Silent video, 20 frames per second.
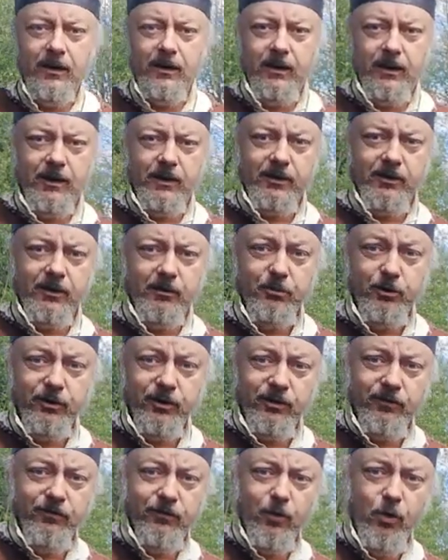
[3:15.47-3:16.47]
And I'm
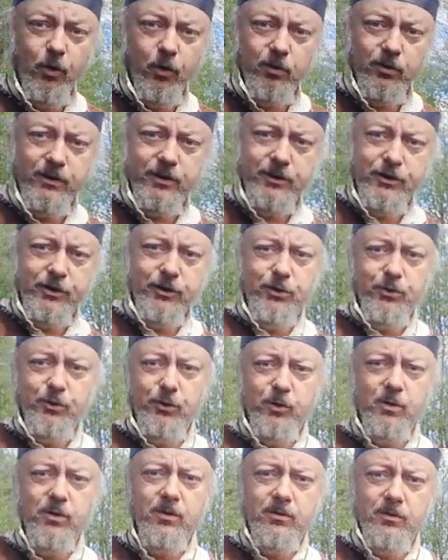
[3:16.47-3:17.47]
looking forward
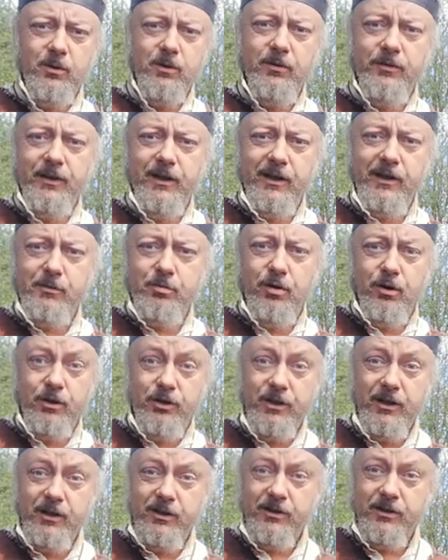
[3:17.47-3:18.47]
to one of the next
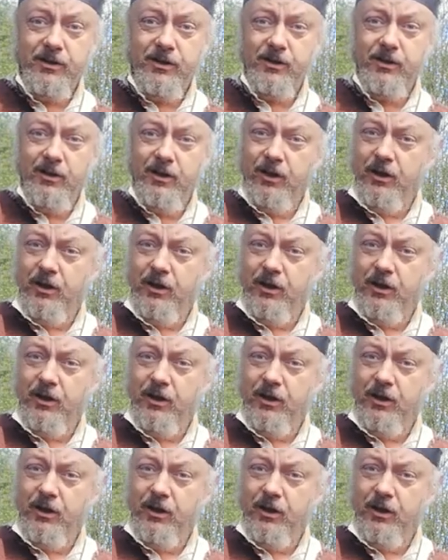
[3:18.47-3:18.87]
projects,